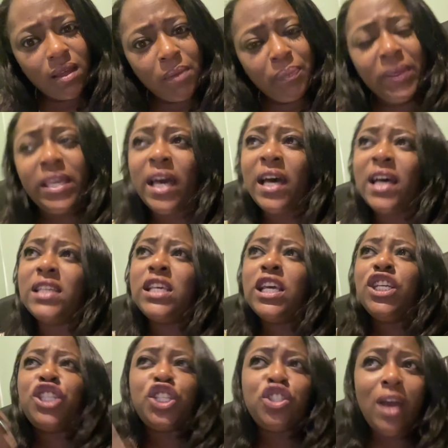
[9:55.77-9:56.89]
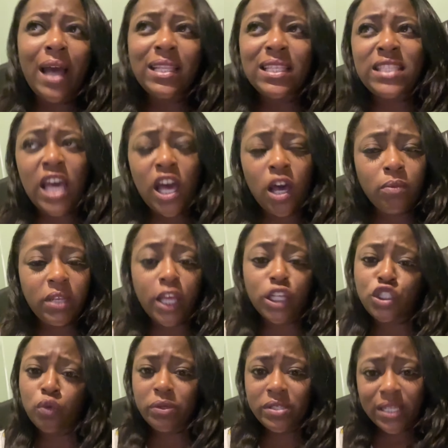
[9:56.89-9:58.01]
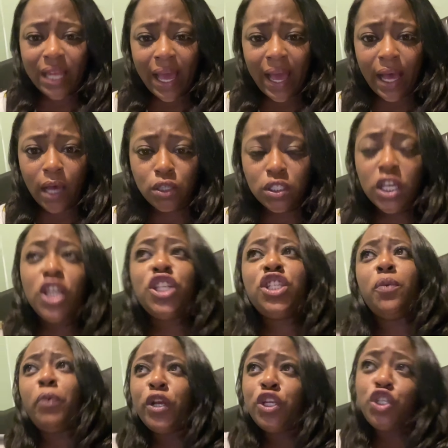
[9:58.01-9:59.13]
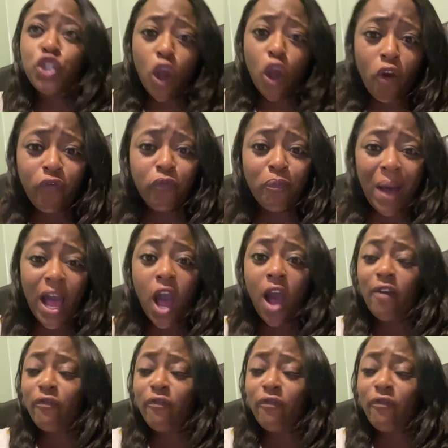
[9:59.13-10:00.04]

Because she tried to tell me that she was in the house. She put her